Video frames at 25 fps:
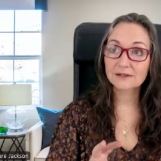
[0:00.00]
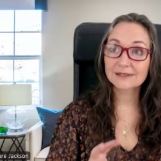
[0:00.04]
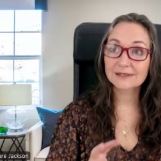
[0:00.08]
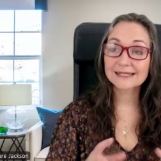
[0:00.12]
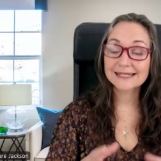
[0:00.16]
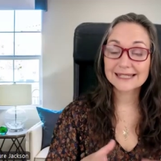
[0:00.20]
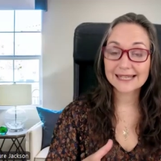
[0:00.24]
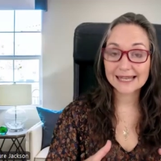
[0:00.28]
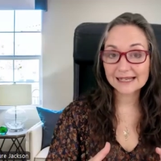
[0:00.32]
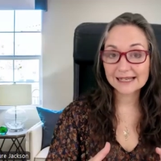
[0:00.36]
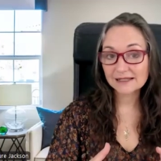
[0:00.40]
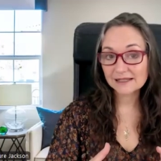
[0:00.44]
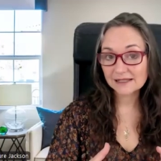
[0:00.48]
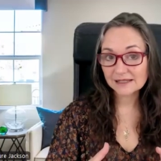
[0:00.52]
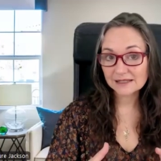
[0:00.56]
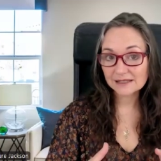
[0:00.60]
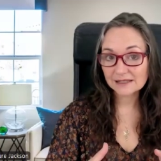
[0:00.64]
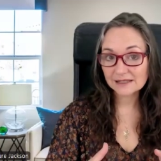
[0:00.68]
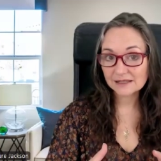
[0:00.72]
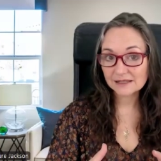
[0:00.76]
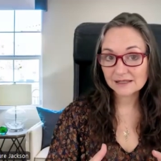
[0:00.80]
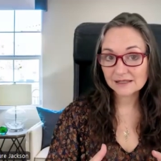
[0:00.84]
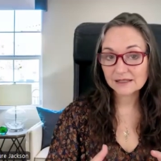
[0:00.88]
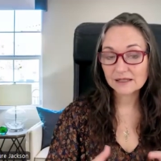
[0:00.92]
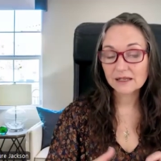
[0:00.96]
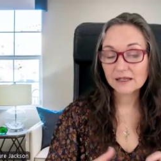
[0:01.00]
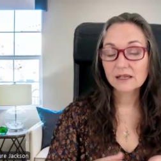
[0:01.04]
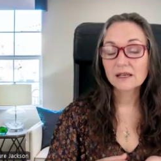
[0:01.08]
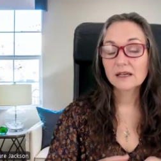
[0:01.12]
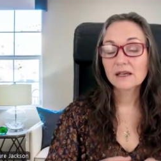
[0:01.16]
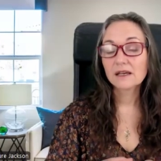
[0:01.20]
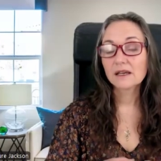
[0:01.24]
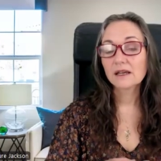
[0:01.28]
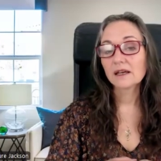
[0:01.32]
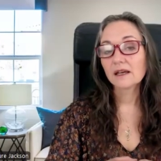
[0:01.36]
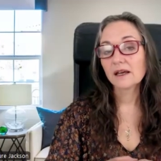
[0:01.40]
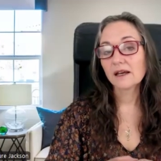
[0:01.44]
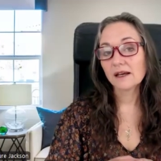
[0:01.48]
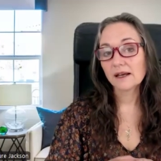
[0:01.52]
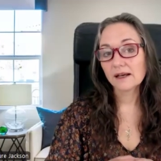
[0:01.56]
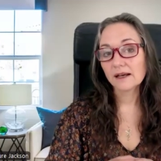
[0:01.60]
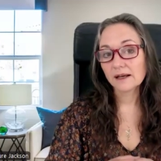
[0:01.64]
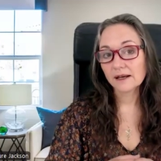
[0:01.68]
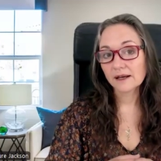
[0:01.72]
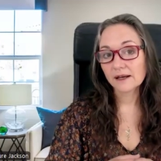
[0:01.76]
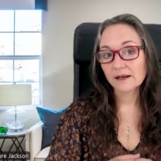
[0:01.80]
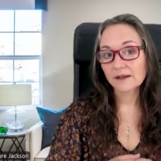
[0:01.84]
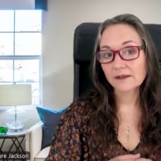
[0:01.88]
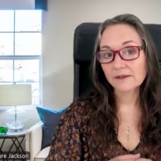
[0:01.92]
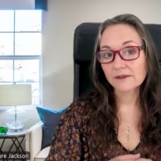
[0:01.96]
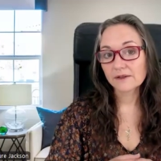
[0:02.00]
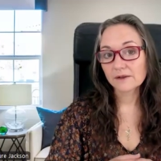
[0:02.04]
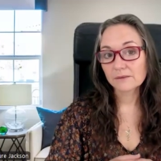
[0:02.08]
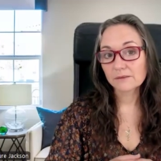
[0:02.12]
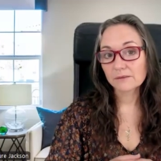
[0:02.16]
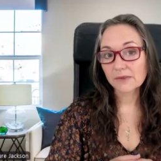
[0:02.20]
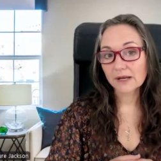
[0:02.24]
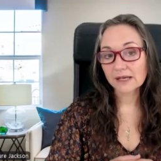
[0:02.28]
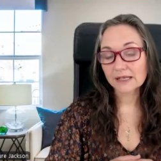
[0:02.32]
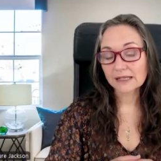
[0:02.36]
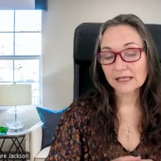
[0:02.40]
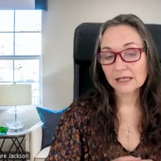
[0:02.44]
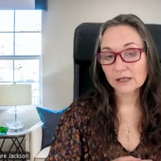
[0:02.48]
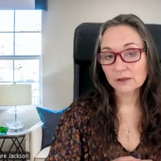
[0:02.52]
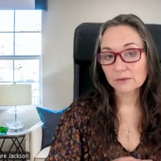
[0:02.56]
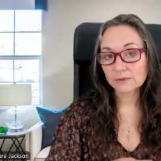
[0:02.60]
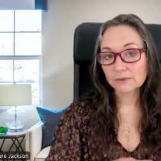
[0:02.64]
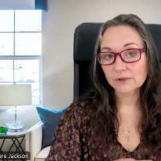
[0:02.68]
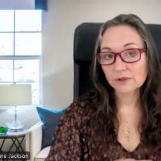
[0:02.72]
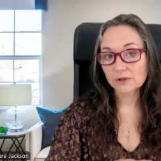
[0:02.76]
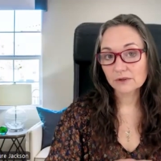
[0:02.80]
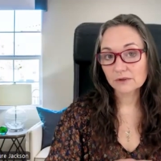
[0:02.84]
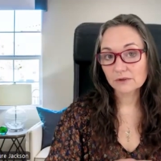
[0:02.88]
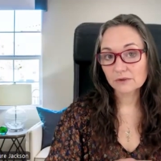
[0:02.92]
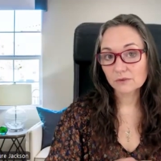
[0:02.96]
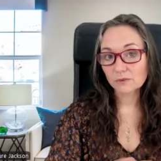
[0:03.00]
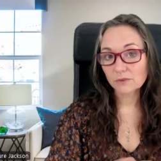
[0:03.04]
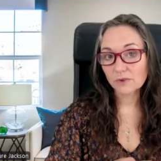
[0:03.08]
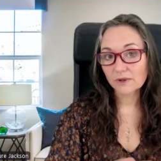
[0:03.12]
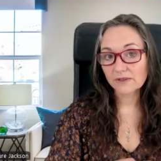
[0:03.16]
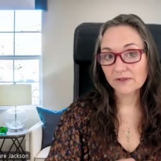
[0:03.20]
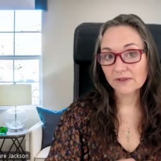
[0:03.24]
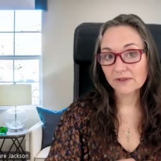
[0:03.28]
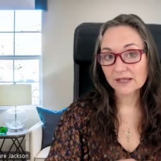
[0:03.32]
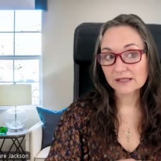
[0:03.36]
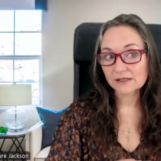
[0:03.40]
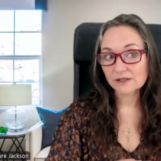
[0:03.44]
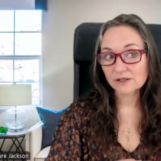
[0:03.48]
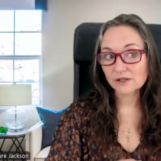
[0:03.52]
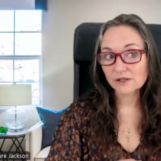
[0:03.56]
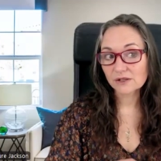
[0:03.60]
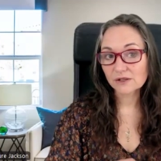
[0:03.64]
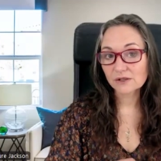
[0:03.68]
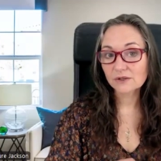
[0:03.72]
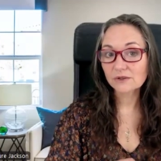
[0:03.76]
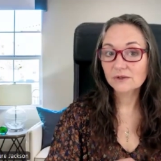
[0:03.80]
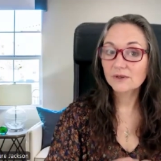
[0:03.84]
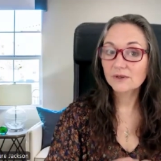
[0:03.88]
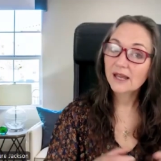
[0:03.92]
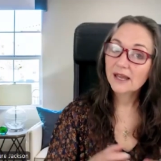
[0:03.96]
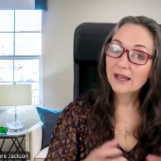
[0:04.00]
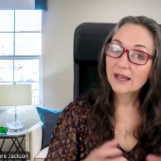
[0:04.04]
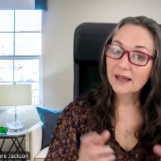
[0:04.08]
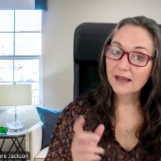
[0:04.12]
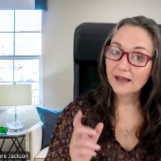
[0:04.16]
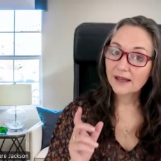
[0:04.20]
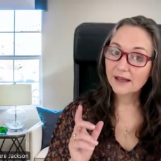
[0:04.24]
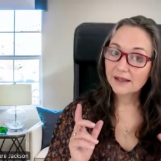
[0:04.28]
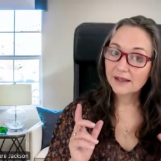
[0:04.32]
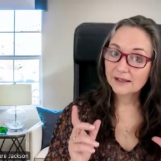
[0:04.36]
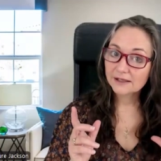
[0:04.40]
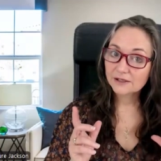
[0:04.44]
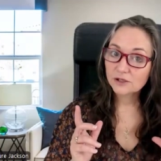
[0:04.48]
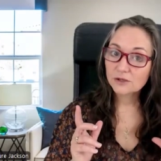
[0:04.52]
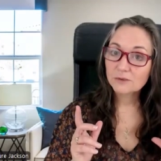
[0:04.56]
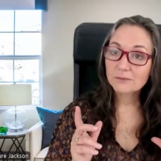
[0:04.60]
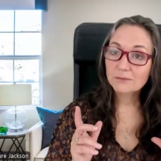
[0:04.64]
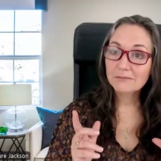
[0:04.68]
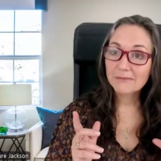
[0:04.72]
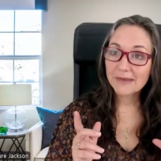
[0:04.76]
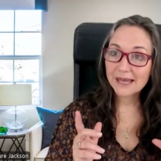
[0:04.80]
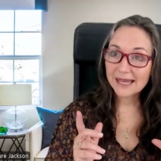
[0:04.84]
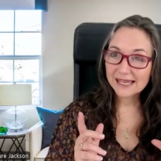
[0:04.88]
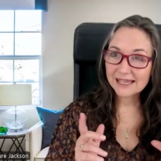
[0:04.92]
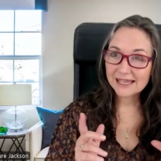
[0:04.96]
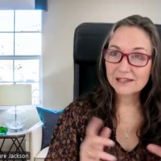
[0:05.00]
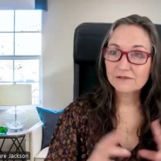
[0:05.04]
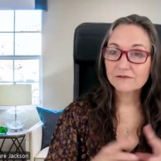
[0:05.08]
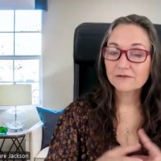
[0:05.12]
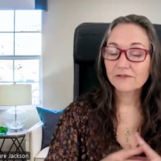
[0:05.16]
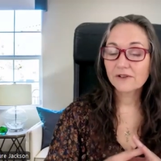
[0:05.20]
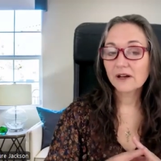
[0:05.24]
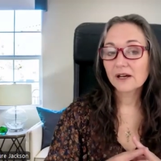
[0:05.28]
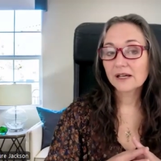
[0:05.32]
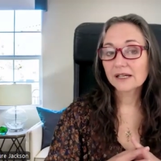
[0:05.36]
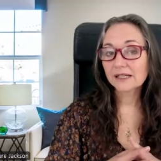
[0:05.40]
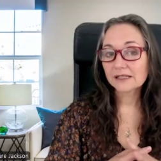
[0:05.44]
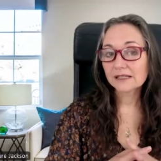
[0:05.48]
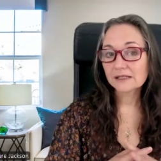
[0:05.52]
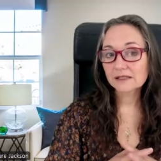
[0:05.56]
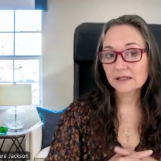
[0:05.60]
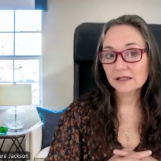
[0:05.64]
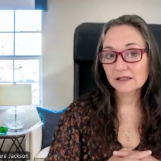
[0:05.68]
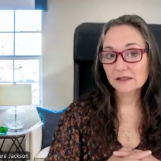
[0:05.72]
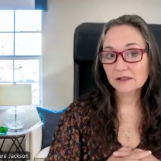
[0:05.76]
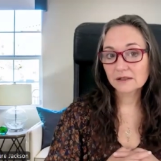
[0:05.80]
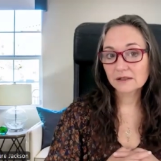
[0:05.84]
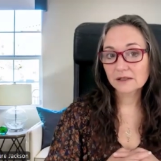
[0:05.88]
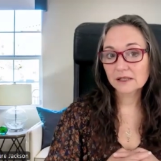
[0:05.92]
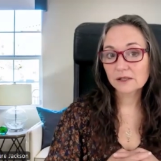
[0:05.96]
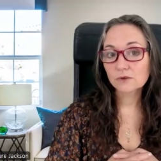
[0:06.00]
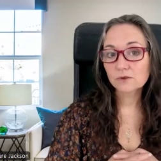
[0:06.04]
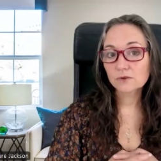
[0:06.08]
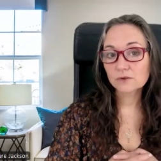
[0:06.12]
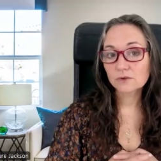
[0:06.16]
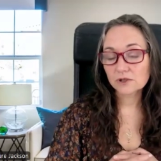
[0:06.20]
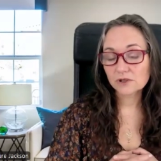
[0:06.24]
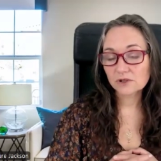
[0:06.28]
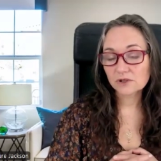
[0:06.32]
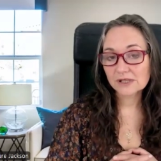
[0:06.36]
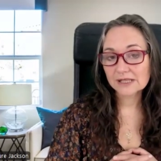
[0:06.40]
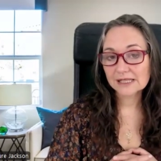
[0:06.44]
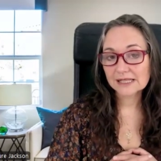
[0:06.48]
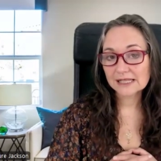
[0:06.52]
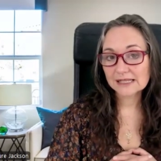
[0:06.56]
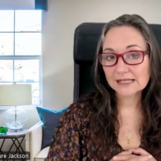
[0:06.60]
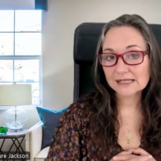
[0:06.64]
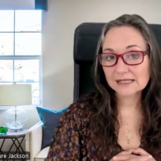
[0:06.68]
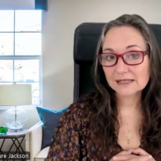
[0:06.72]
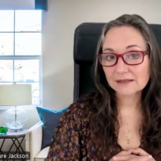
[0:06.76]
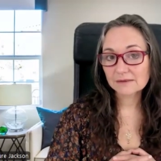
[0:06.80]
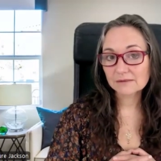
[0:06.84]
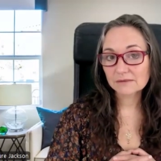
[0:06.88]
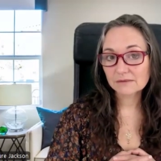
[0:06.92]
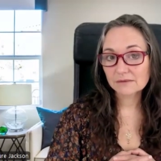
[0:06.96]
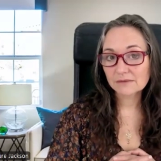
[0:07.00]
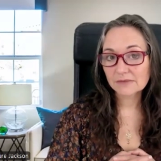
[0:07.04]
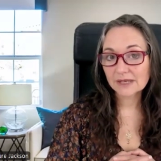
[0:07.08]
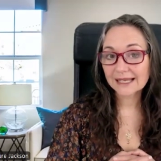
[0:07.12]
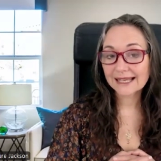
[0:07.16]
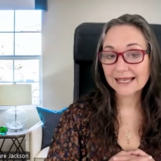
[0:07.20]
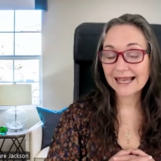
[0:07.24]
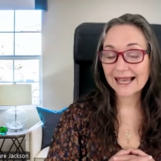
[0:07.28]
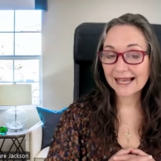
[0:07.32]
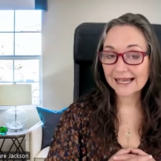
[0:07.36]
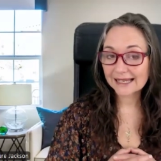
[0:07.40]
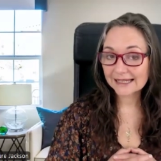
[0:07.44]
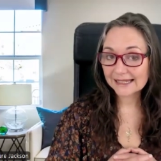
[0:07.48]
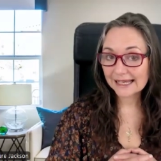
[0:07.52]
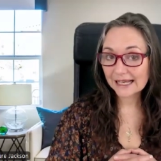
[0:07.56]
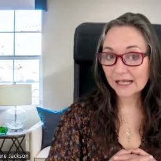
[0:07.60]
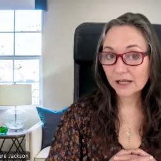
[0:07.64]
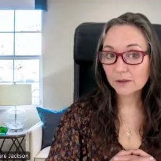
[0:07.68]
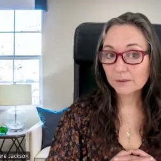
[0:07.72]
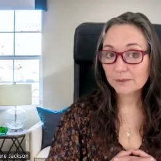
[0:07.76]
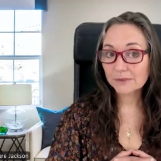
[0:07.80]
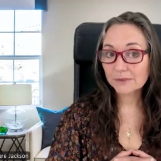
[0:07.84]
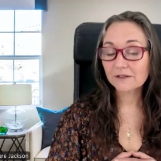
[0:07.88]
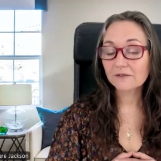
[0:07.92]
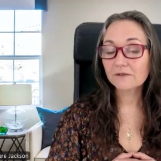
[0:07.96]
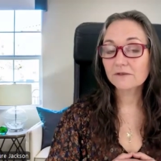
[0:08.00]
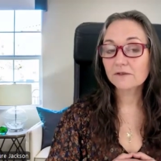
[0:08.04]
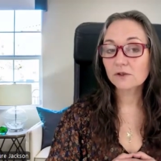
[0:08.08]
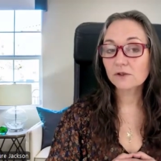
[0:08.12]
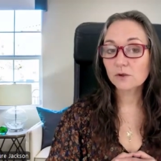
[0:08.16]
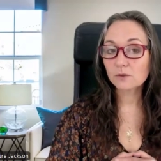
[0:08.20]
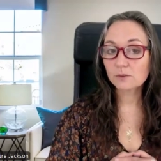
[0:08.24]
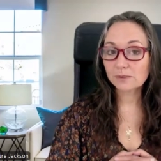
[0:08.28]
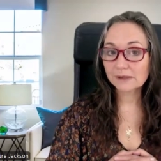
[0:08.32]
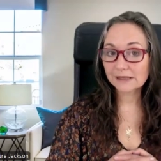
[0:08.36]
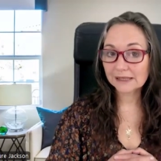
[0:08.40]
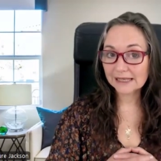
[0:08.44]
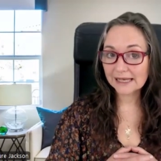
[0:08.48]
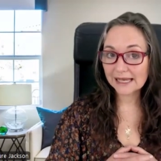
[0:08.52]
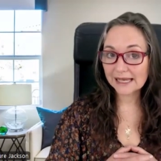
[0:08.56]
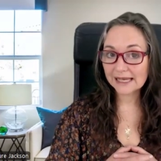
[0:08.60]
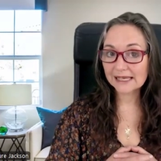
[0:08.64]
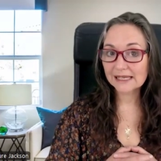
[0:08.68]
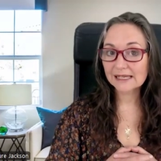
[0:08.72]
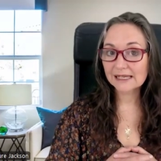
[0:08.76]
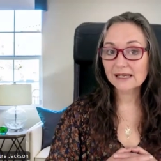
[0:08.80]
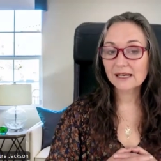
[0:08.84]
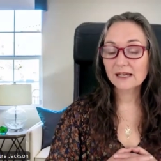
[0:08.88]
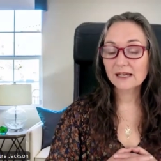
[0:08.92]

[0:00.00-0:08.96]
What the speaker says: tastes that might help you with that too. And you may find that the auditory system can help if you play